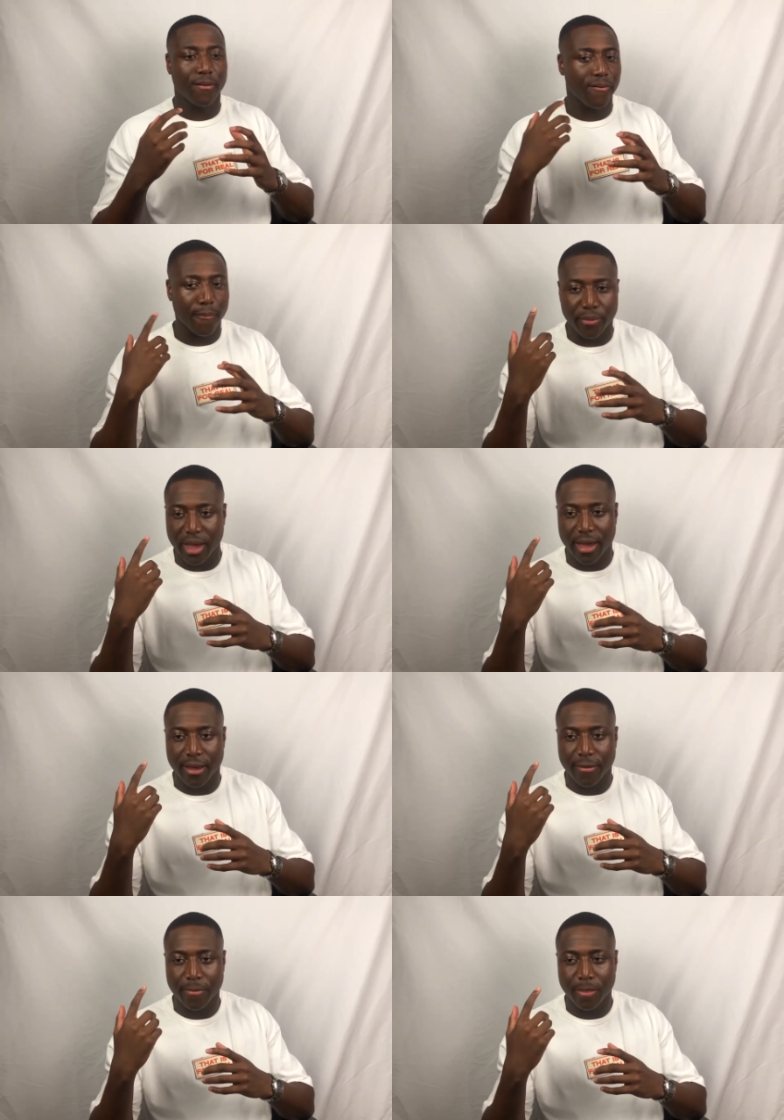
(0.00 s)
from
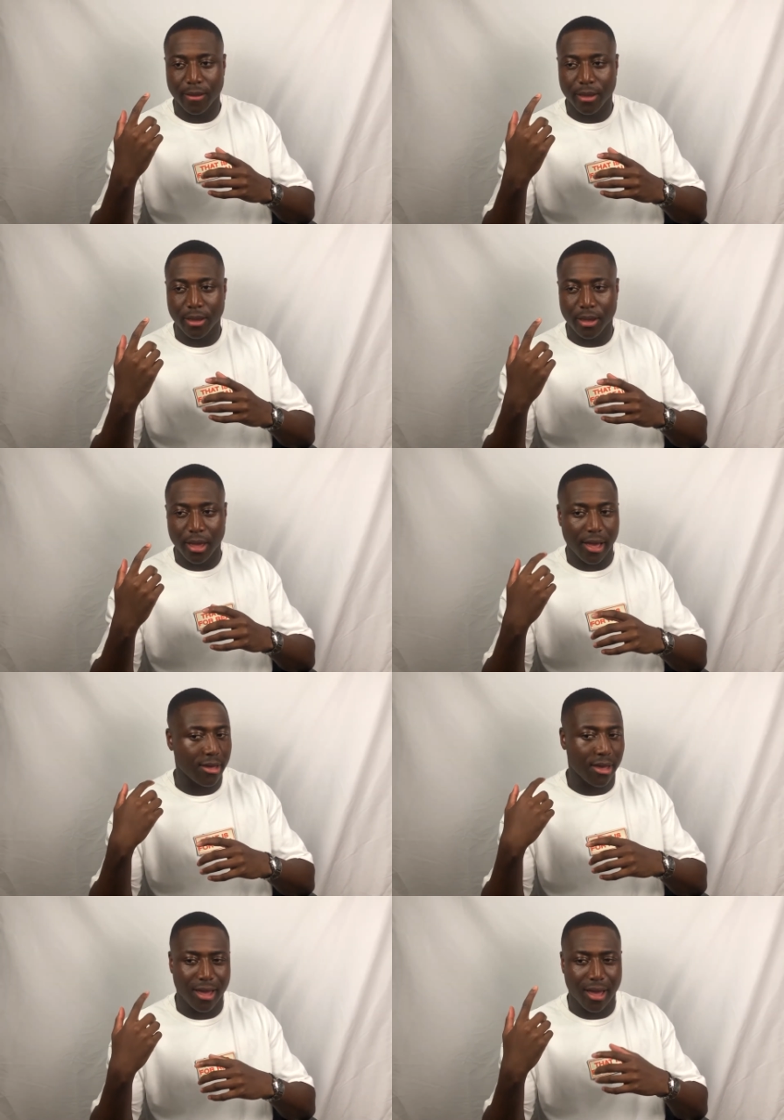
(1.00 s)
there,
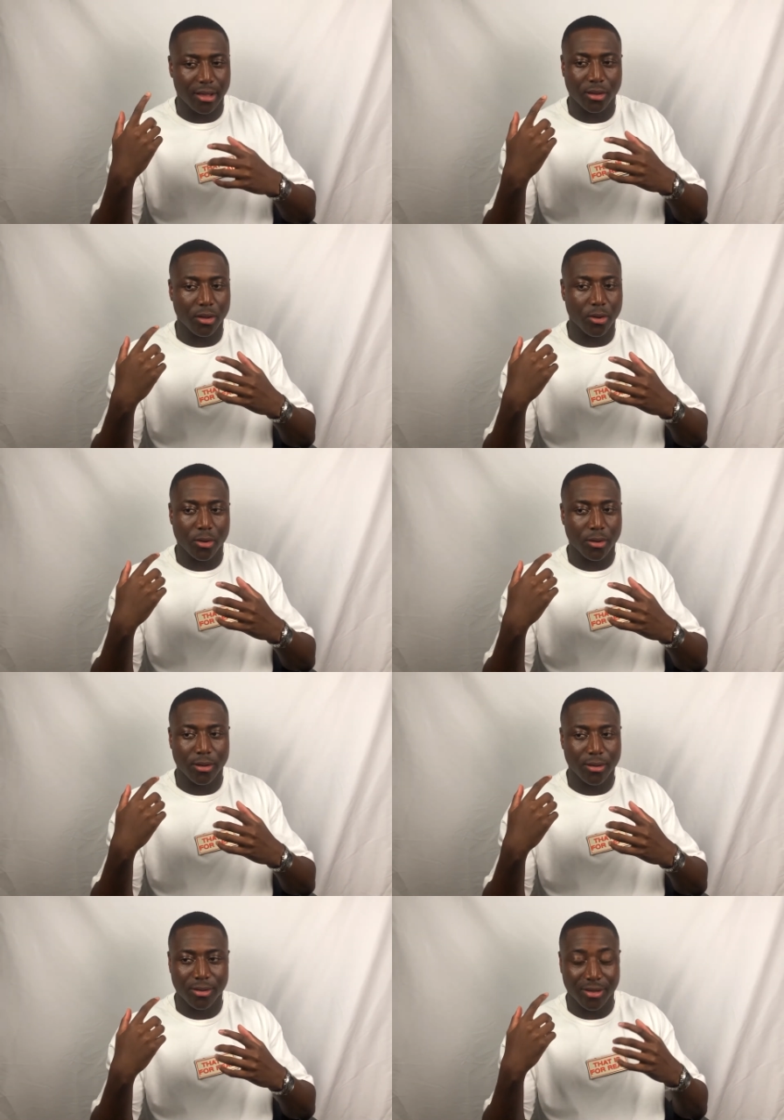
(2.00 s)
I don't know,
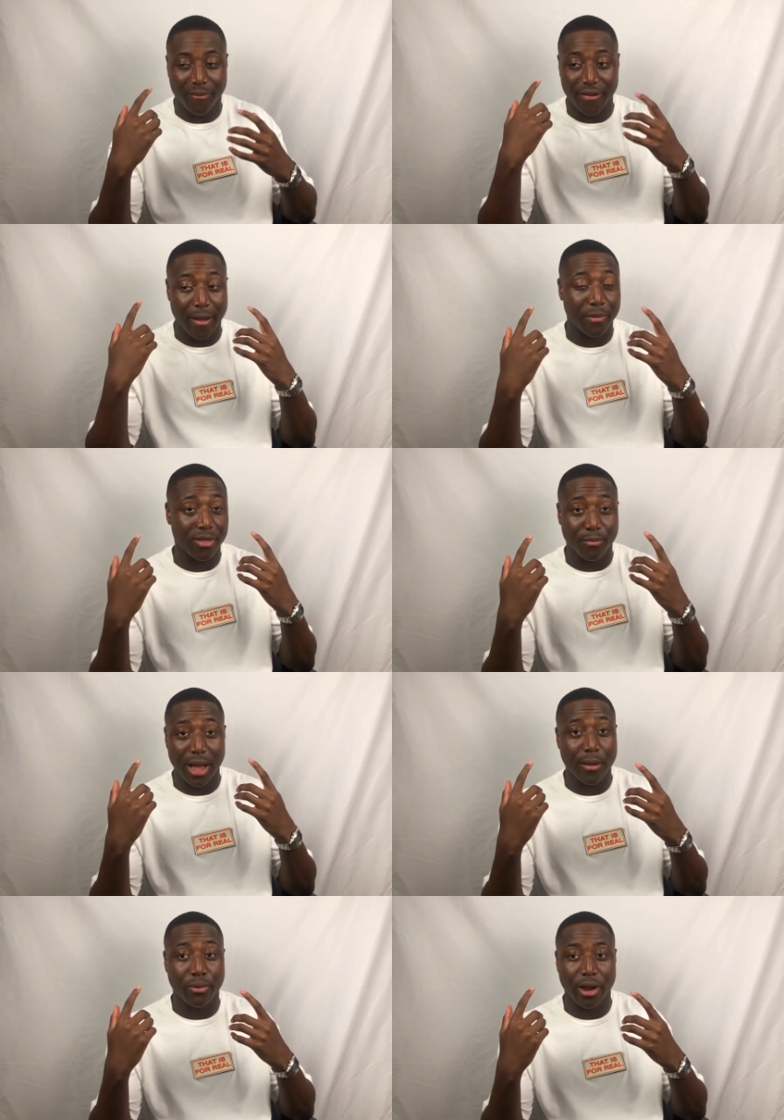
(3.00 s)
something happens in
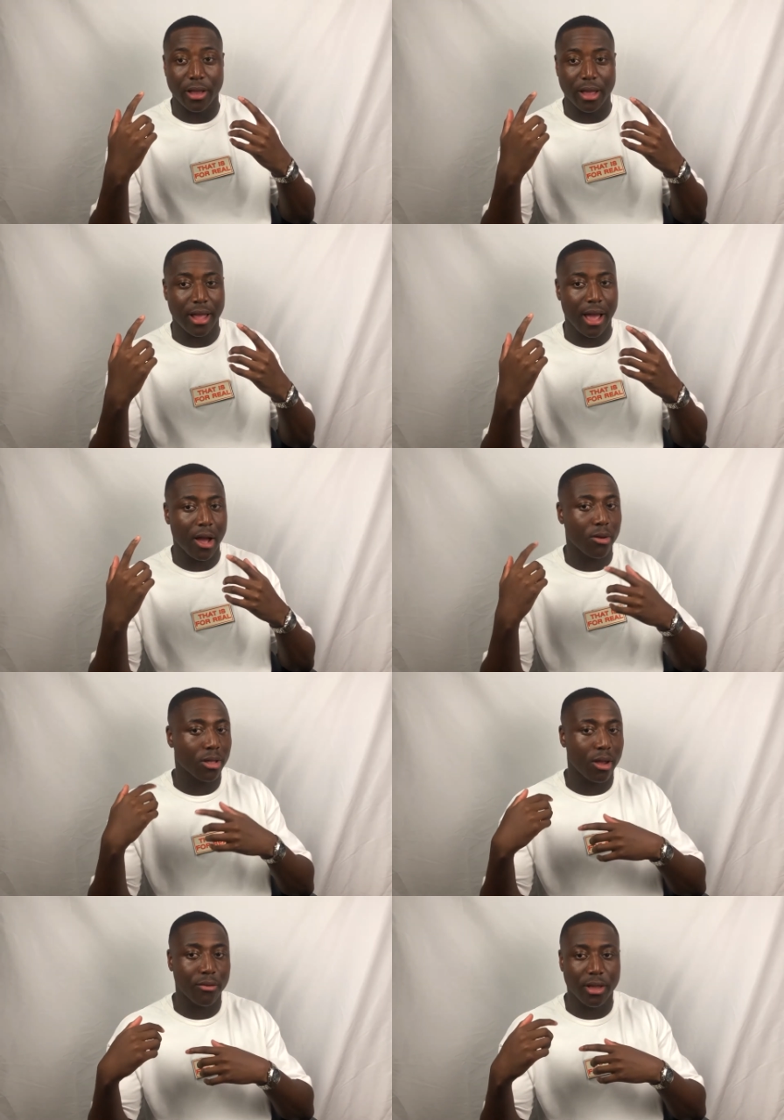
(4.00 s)
my brain, like how can
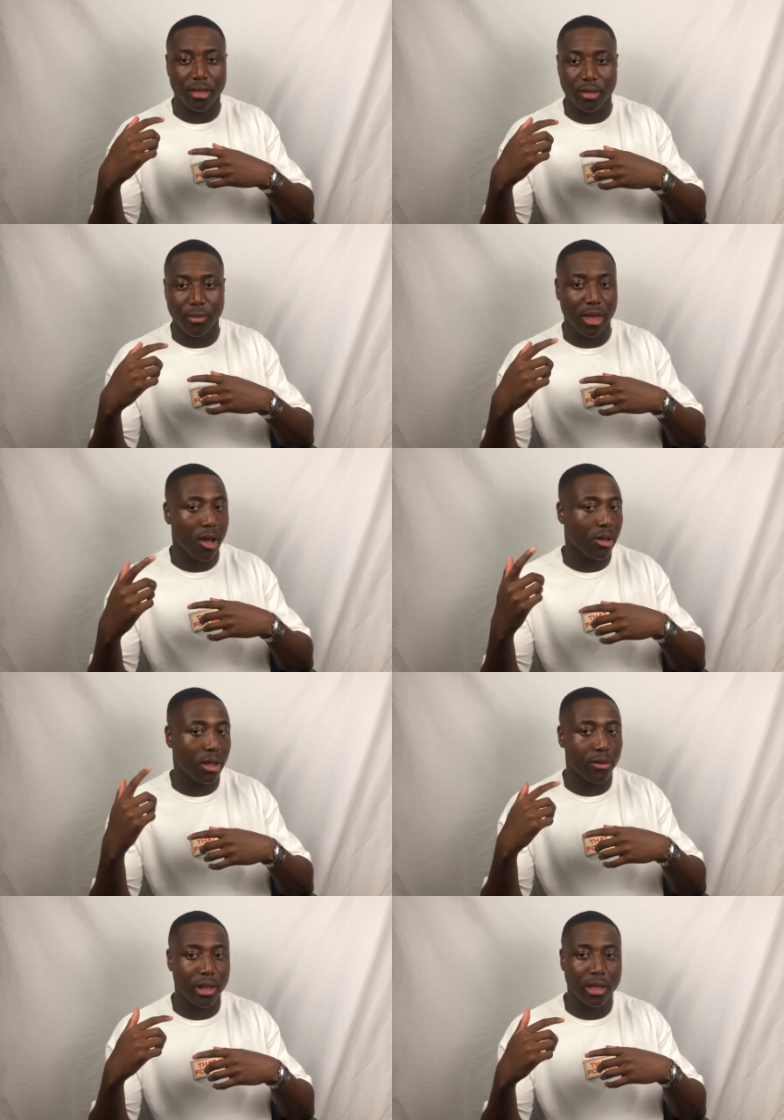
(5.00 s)
that relate to me? How can
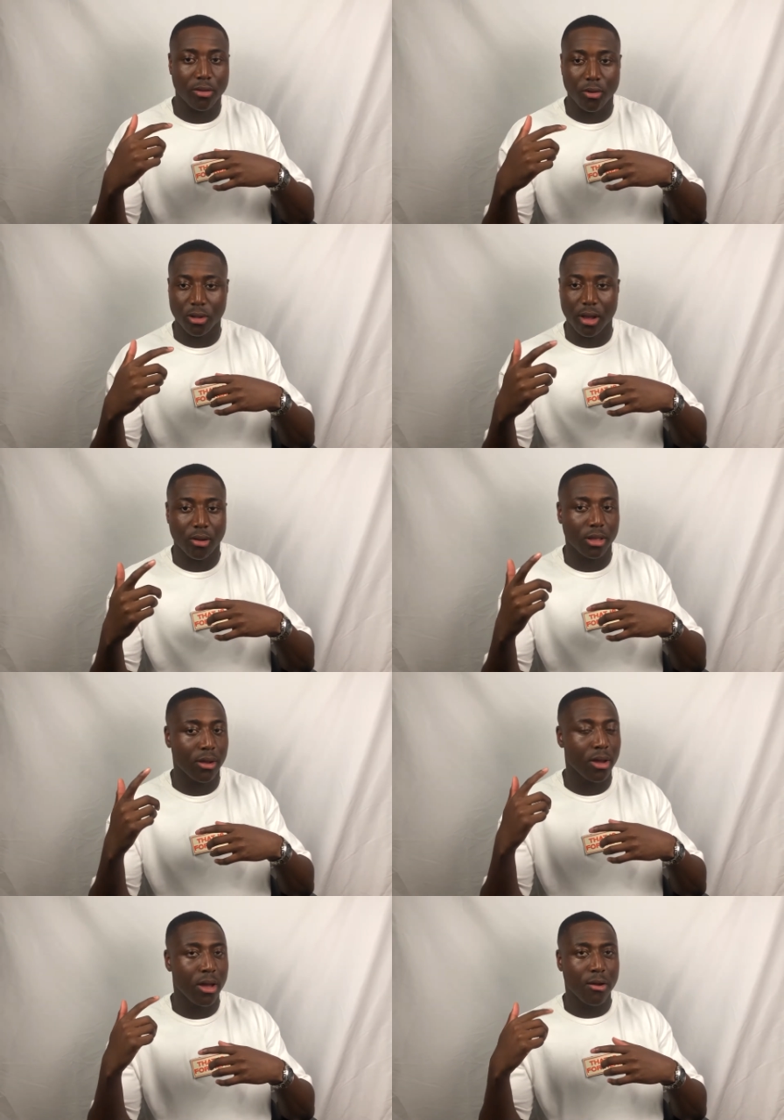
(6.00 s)
that relate to God? How can
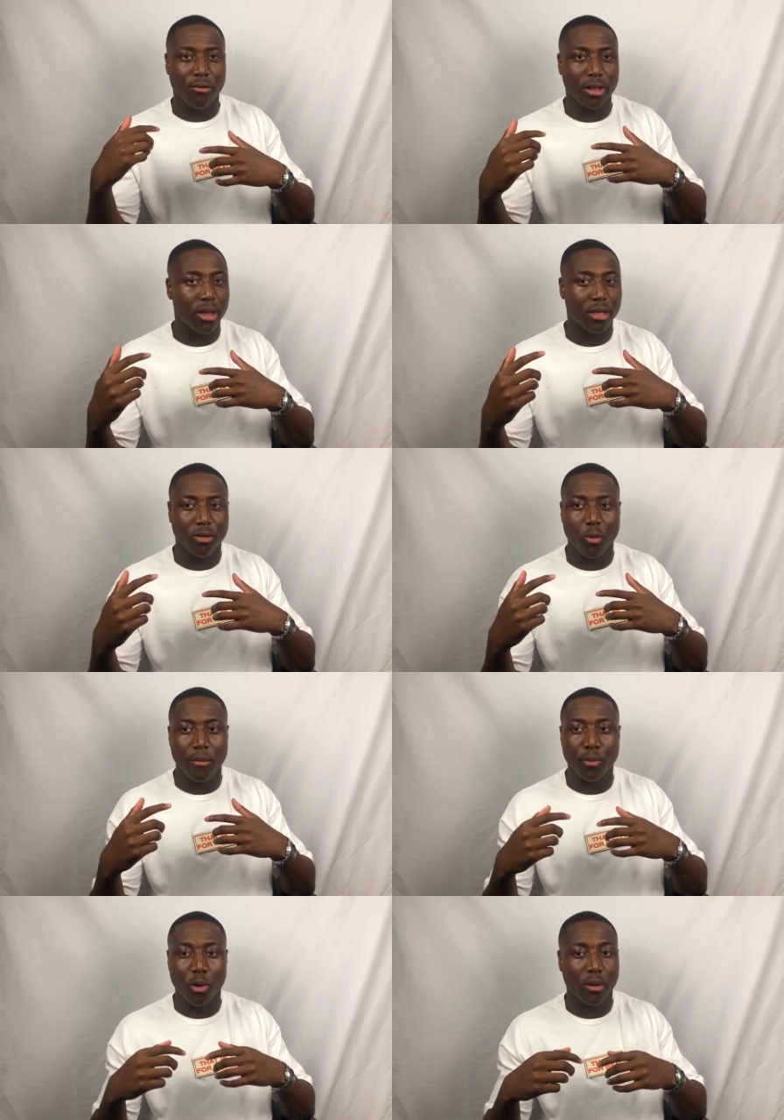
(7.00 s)
that relate to what
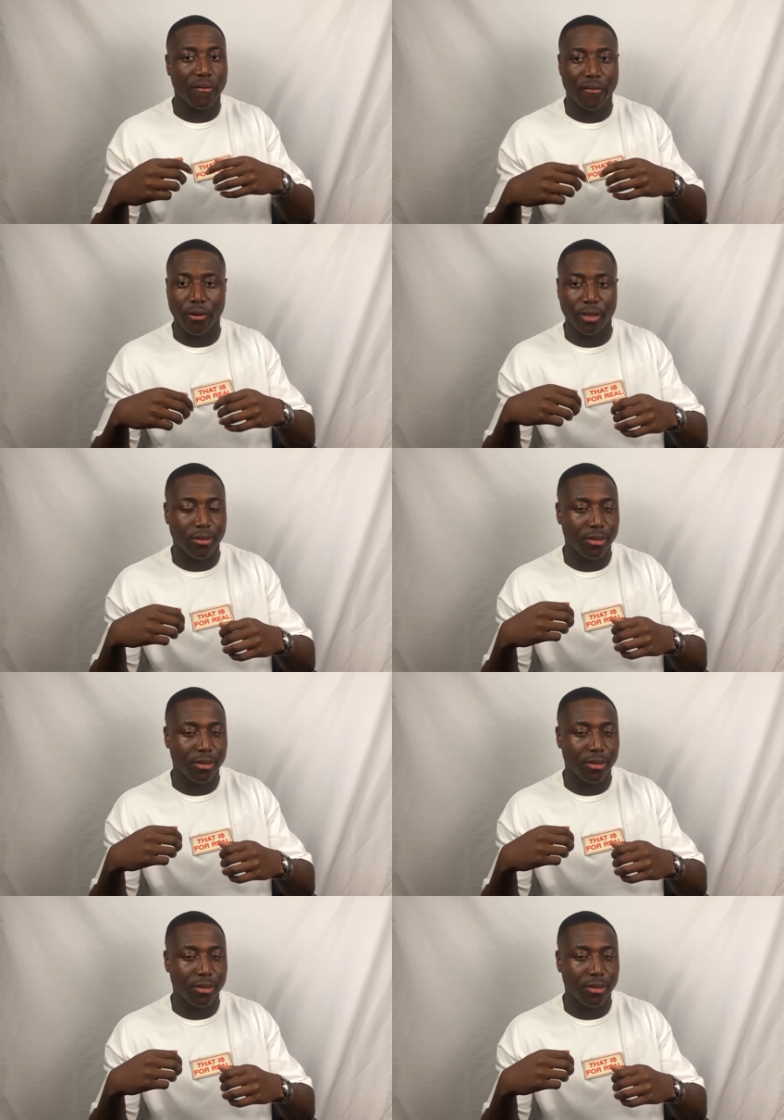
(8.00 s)
I'm going through? And